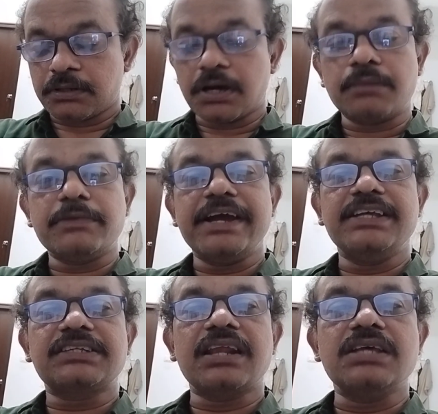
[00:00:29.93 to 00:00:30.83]
karma
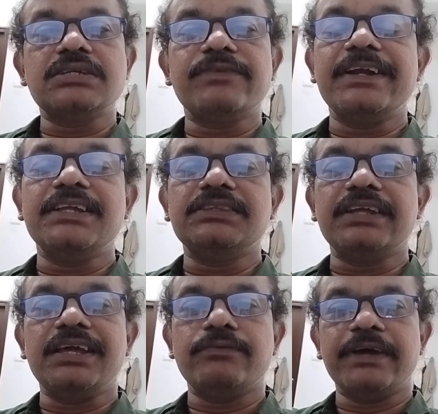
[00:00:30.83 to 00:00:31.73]
is classified in
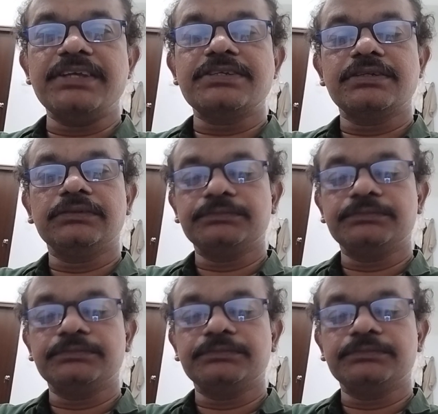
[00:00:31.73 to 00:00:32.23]
three ways.